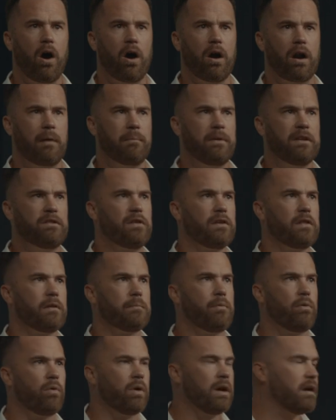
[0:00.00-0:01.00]
heart, I mean, to
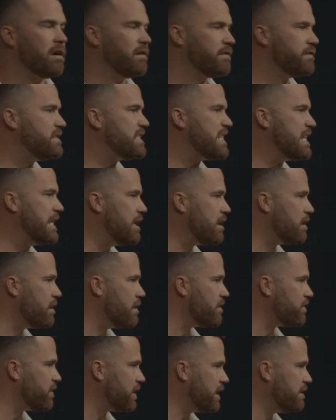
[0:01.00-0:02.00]
the point of
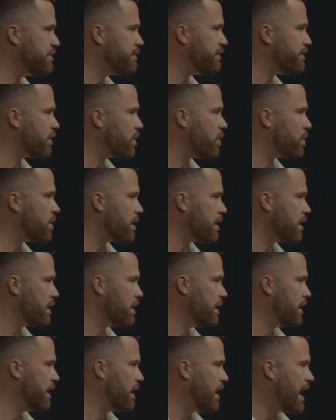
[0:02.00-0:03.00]
tears in Florida,
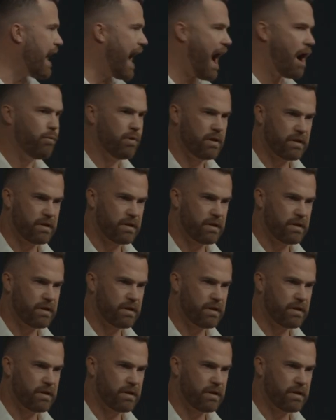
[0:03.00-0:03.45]
I